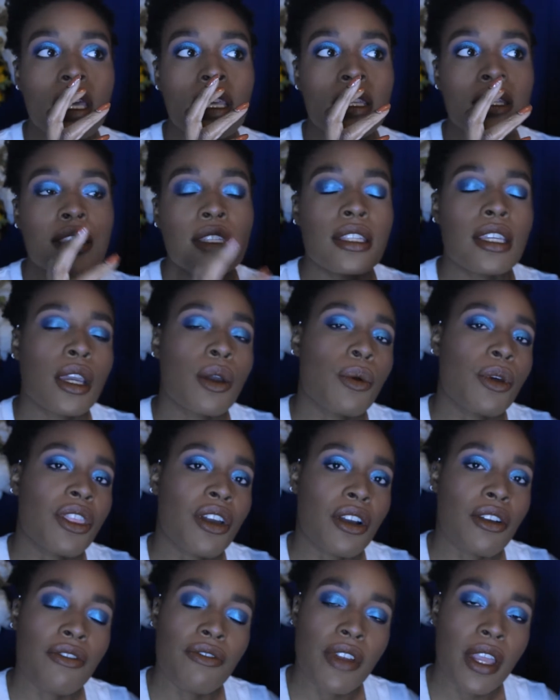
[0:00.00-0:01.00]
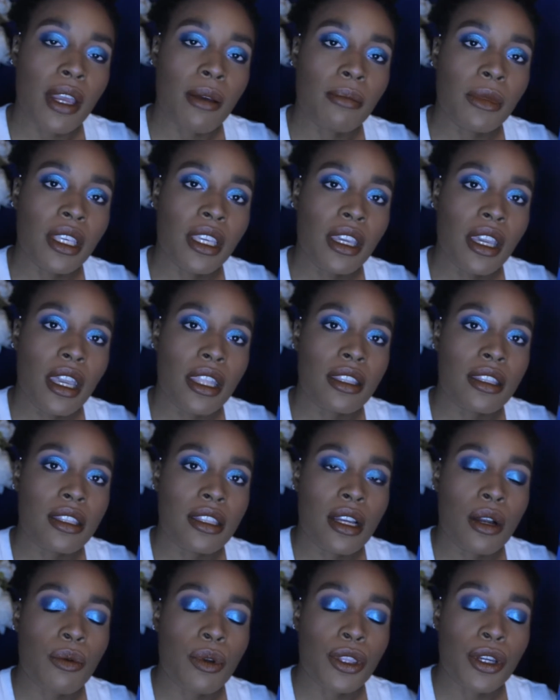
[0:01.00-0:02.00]
stick with her family and
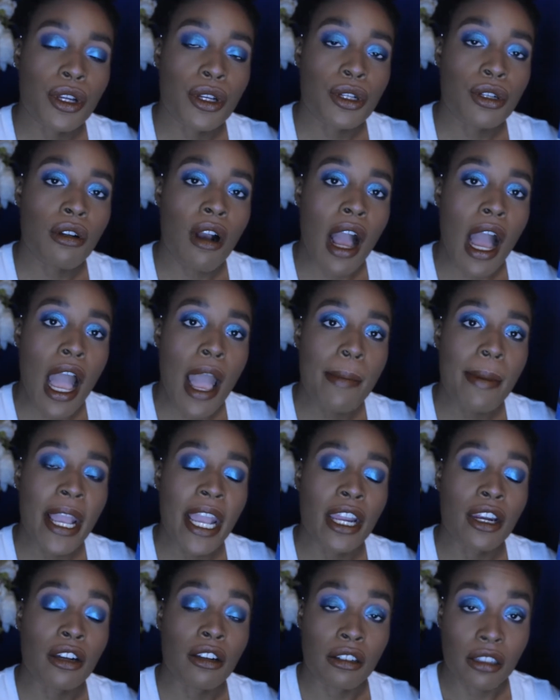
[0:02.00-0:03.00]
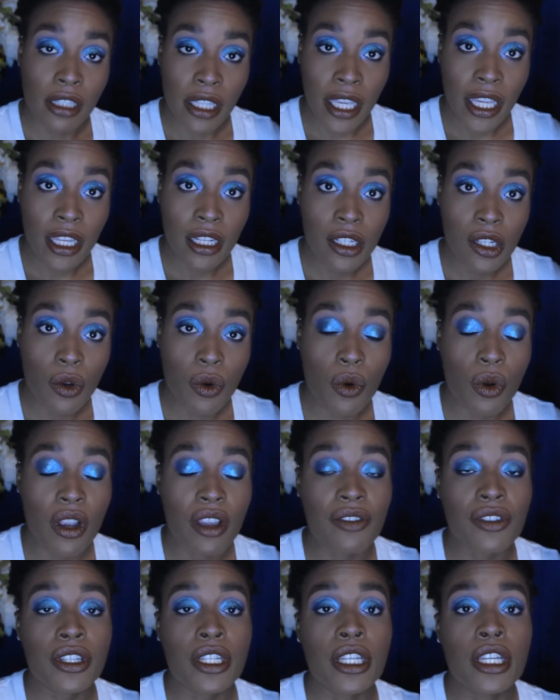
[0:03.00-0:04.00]
stick with her tribe and her land, or
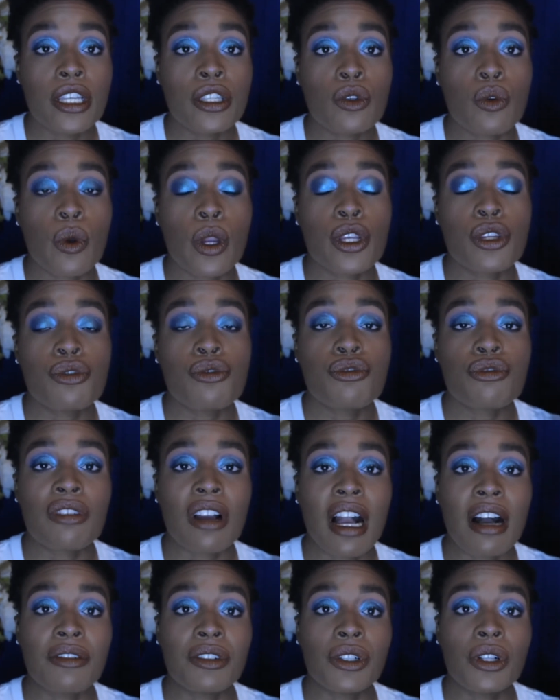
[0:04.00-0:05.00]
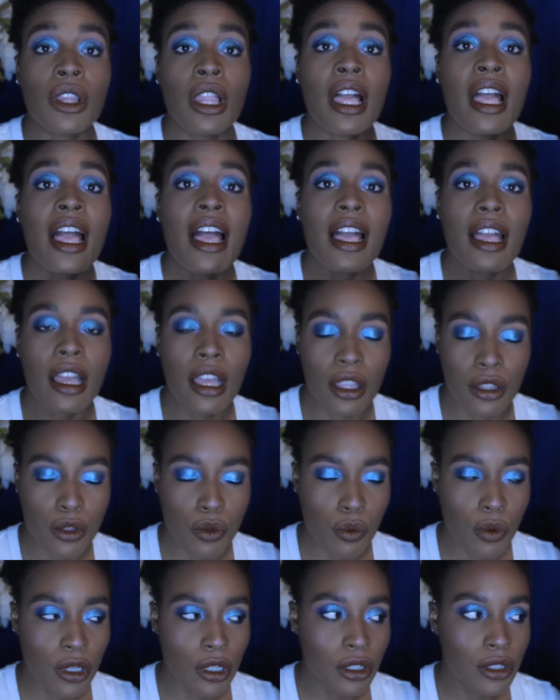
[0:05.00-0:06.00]
if she is going to travel
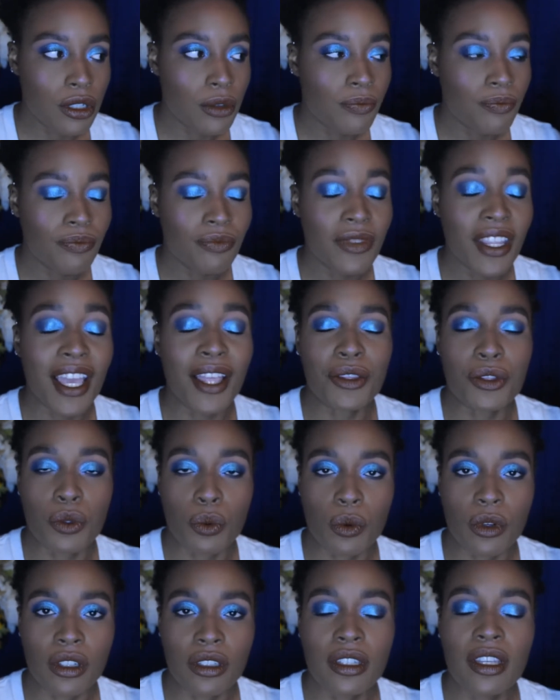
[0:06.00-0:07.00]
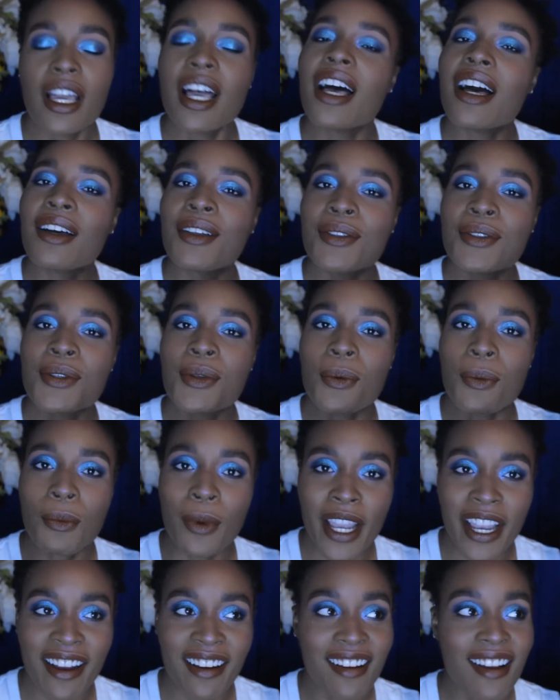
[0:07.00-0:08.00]

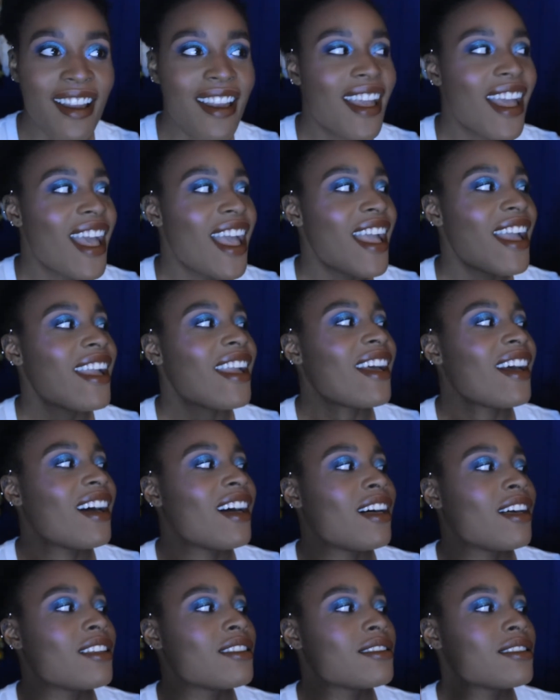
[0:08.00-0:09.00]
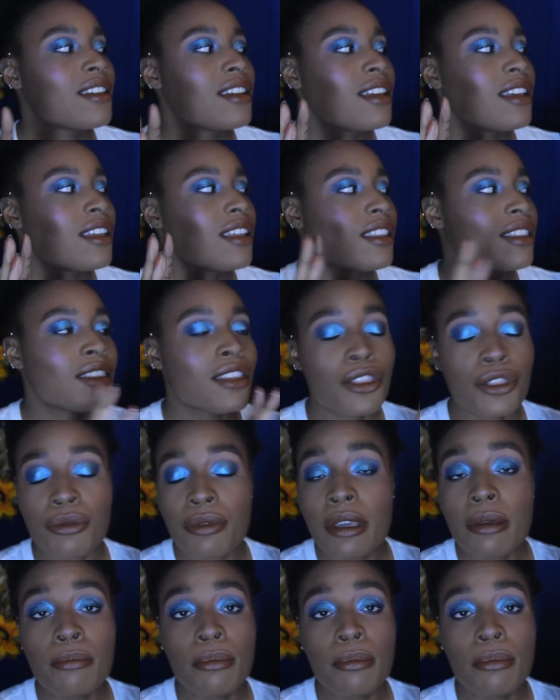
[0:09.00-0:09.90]
elsewhere. And the three